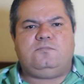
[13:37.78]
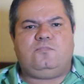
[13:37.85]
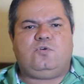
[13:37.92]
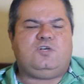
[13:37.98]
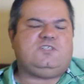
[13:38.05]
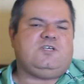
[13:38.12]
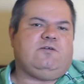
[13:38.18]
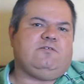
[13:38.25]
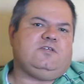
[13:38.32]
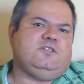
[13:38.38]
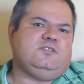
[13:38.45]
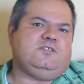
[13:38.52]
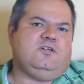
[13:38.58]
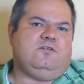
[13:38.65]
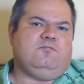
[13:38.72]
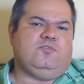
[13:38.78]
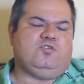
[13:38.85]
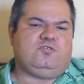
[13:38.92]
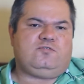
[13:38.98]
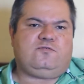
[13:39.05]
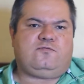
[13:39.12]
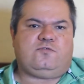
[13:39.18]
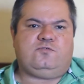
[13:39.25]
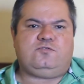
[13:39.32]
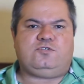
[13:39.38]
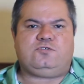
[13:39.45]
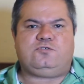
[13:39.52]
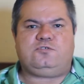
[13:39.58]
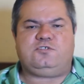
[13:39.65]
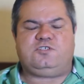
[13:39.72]
whereas I would consider most fruit
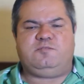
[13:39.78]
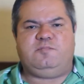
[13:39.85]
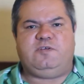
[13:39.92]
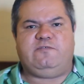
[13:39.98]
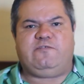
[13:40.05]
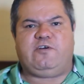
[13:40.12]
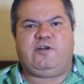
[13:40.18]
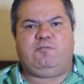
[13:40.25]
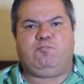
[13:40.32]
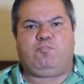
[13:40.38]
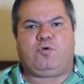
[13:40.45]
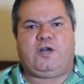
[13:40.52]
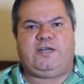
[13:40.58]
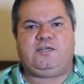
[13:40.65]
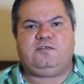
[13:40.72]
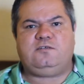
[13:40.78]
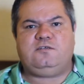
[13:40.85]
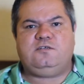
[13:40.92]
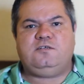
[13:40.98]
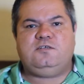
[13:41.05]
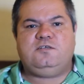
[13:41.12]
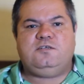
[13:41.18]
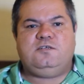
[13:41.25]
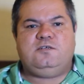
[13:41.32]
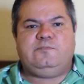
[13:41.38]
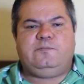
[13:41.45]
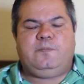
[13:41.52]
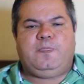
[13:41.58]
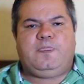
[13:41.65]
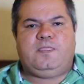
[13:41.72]
juices to be very bright
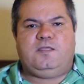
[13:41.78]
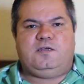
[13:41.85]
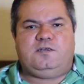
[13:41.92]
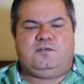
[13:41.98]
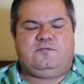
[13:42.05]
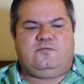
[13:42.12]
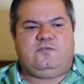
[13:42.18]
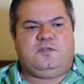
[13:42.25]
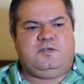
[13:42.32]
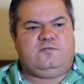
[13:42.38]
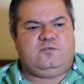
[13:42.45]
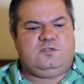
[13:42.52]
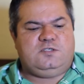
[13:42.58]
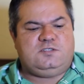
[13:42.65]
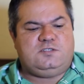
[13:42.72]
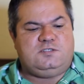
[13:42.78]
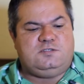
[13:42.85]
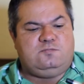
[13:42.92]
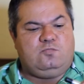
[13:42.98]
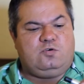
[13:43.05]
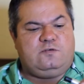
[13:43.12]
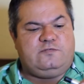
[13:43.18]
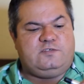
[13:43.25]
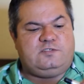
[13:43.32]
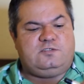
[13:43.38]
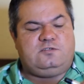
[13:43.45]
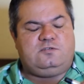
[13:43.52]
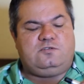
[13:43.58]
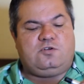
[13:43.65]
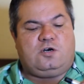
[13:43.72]
in flavor. This is more of a
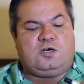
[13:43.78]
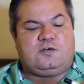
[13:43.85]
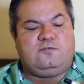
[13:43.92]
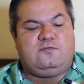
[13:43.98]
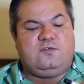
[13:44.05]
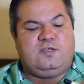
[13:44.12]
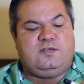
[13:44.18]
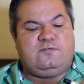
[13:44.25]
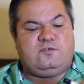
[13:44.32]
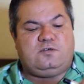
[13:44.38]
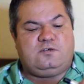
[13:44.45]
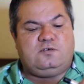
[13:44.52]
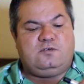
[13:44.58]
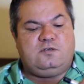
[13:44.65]
dark flavor.